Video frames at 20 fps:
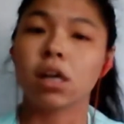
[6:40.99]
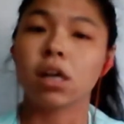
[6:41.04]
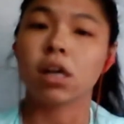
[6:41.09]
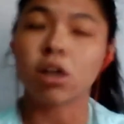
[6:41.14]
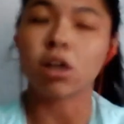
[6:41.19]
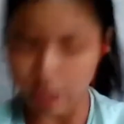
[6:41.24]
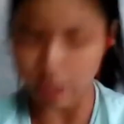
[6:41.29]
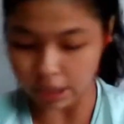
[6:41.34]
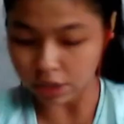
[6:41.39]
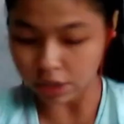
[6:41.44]

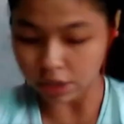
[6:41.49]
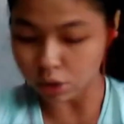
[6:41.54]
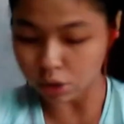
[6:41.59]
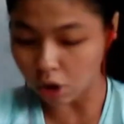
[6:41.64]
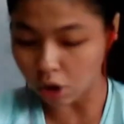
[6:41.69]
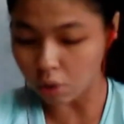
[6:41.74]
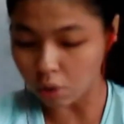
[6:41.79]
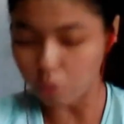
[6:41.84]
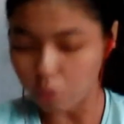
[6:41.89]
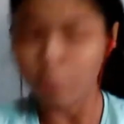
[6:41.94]
Because there's
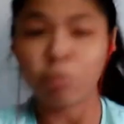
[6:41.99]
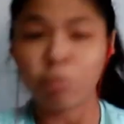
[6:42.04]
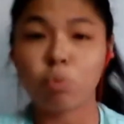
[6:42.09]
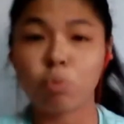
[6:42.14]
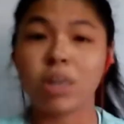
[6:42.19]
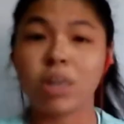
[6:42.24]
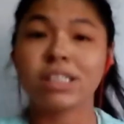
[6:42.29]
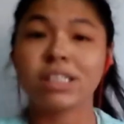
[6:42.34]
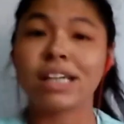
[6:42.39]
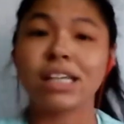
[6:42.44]
not
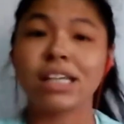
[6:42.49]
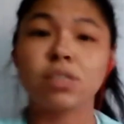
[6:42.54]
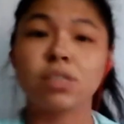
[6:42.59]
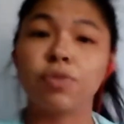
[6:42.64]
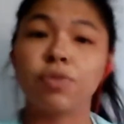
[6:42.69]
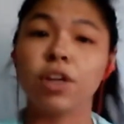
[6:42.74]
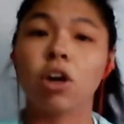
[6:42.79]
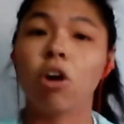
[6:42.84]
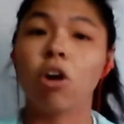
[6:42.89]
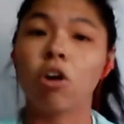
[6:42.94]
one size
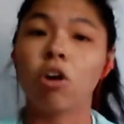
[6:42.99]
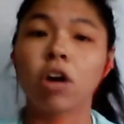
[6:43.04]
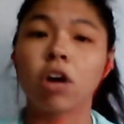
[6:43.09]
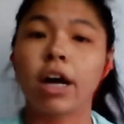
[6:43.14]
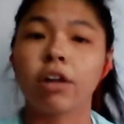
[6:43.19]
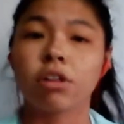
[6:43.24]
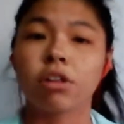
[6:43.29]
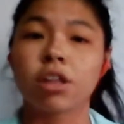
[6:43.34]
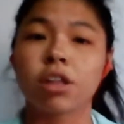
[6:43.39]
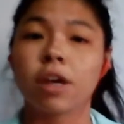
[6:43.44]
fit all
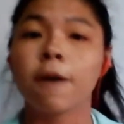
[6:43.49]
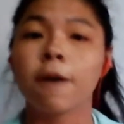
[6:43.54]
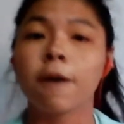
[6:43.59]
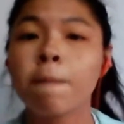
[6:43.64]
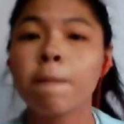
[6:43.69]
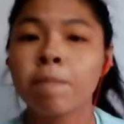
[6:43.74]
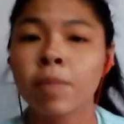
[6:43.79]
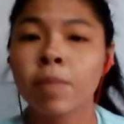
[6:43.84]
kind of thing.